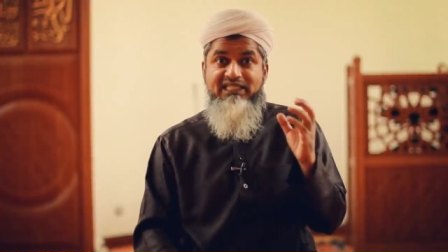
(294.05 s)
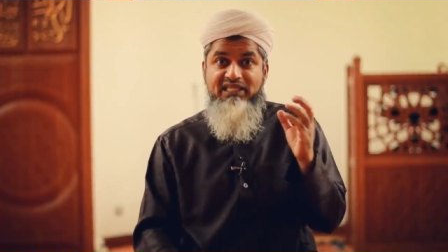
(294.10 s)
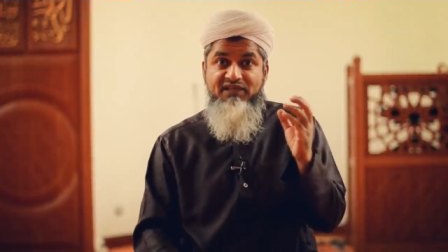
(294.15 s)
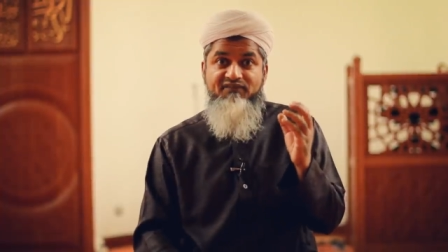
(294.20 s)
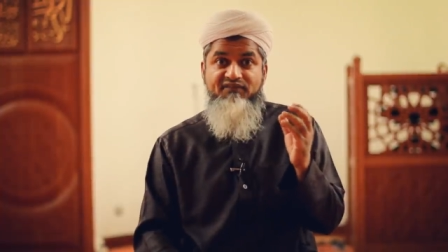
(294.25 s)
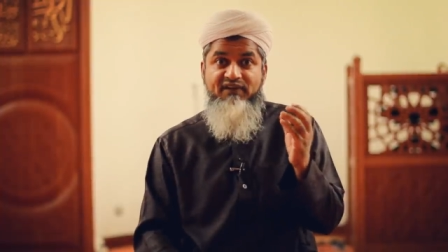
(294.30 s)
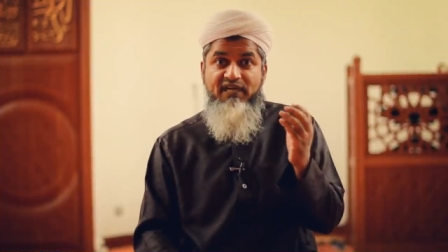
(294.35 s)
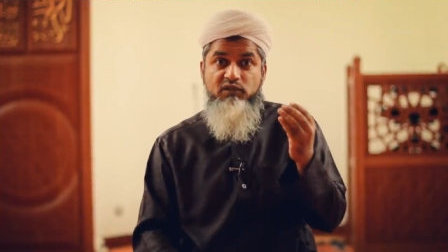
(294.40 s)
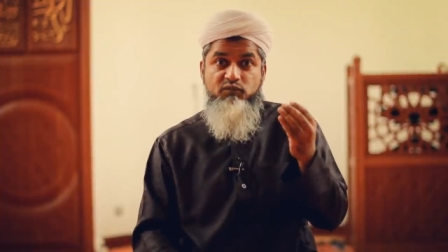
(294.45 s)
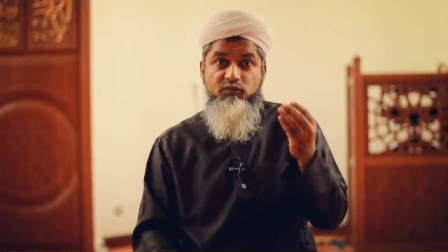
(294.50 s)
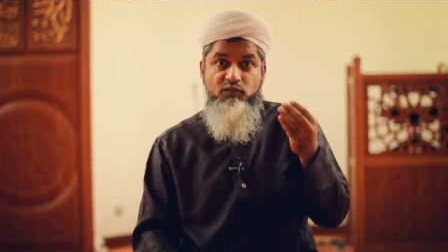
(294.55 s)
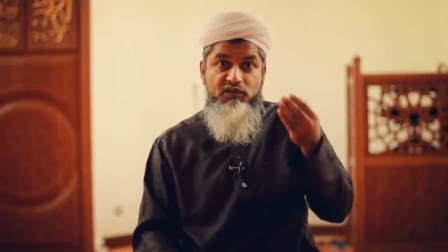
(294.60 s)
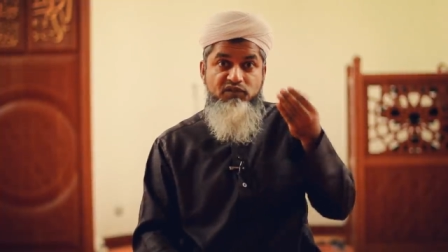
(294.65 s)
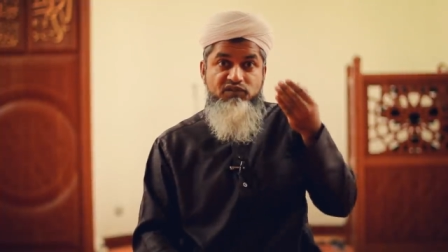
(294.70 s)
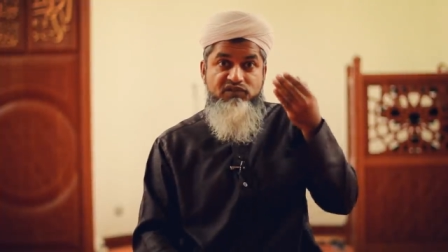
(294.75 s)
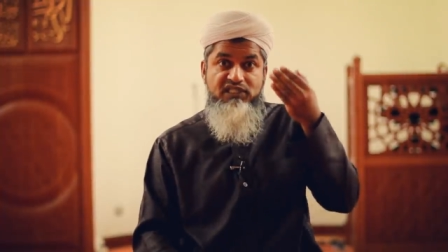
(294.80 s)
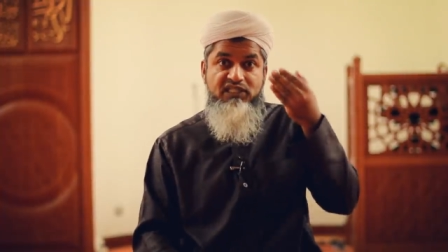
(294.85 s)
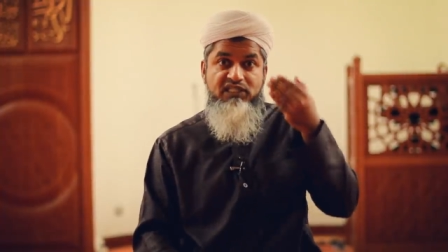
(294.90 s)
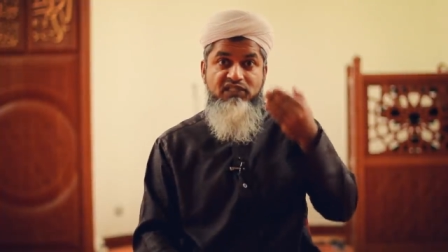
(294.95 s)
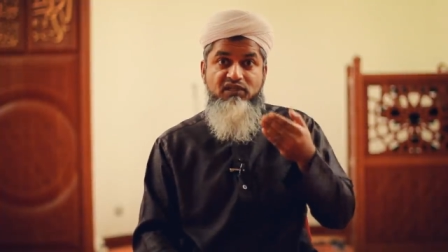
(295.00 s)
an effect when you
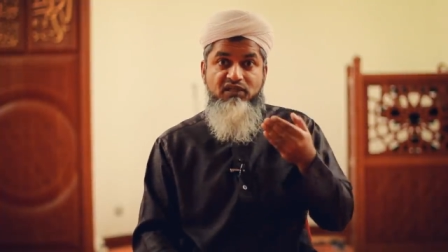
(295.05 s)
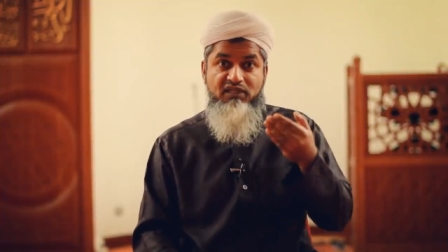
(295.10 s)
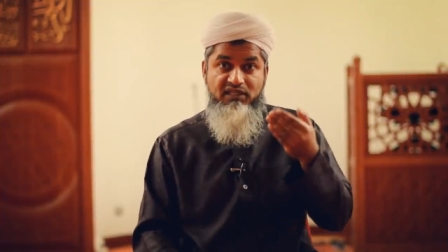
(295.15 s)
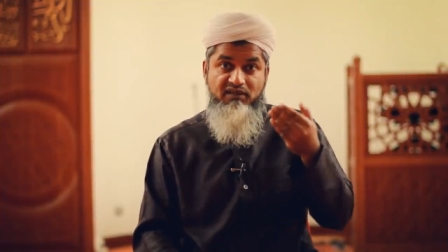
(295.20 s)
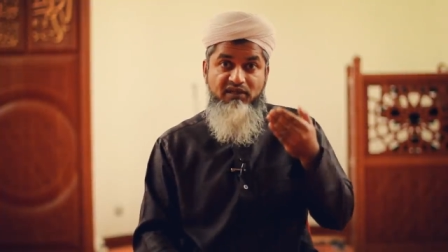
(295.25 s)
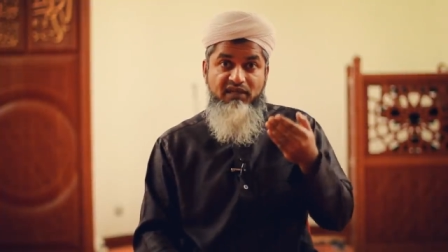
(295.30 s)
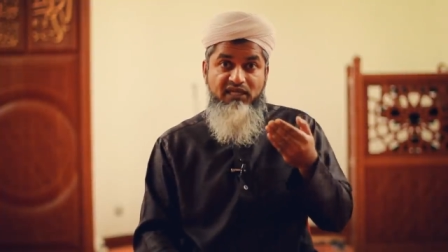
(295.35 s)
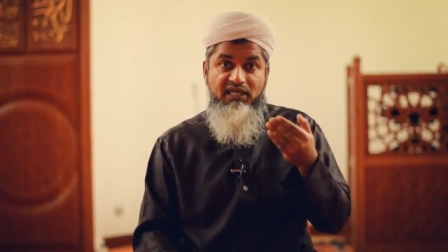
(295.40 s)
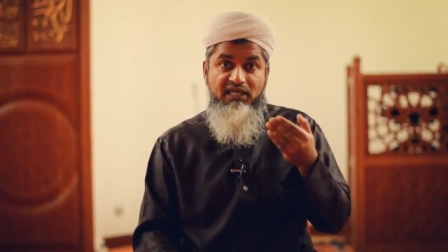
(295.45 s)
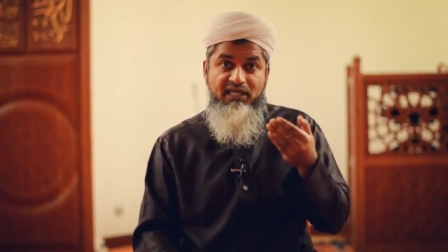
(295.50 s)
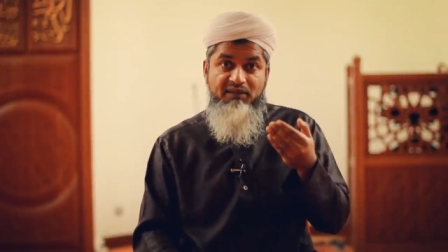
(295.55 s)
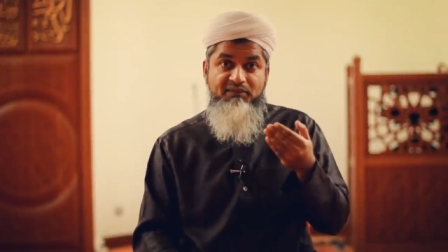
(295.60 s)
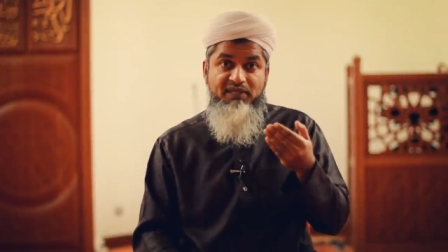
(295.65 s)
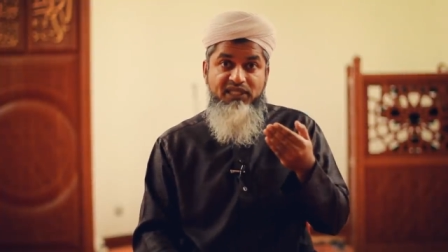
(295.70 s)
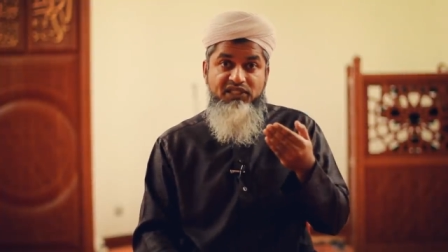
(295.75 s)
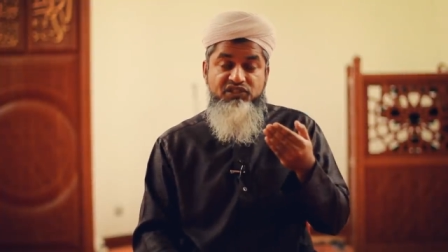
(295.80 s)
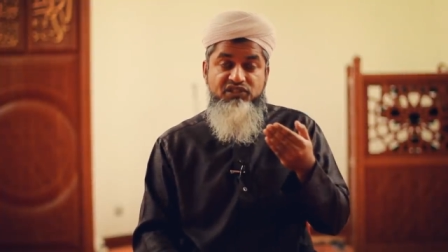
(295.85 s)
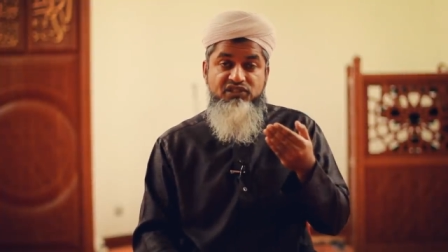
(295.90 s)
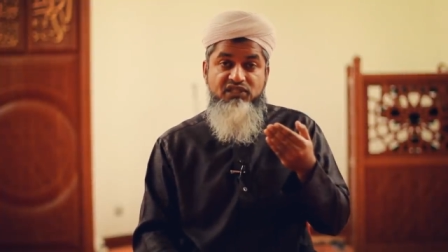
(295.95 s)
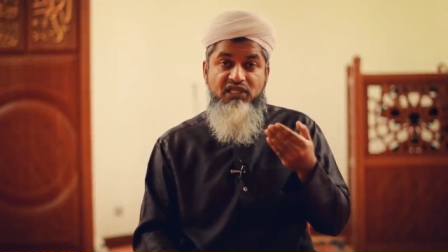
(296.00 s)
see the
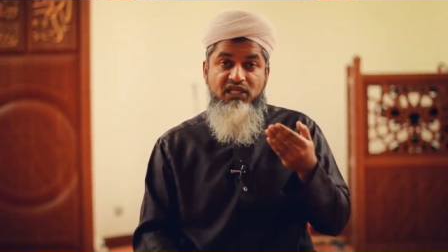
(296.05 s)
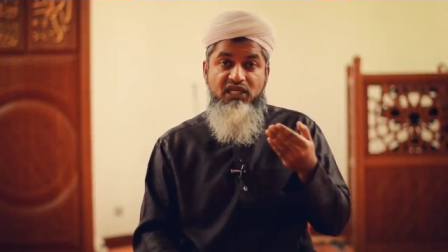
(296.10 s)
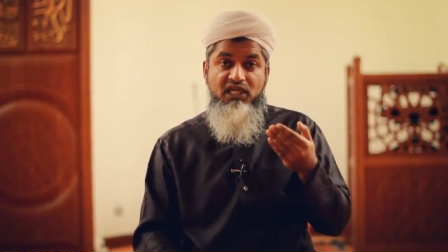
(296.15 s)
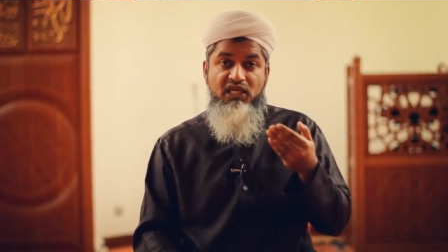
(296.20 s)
image,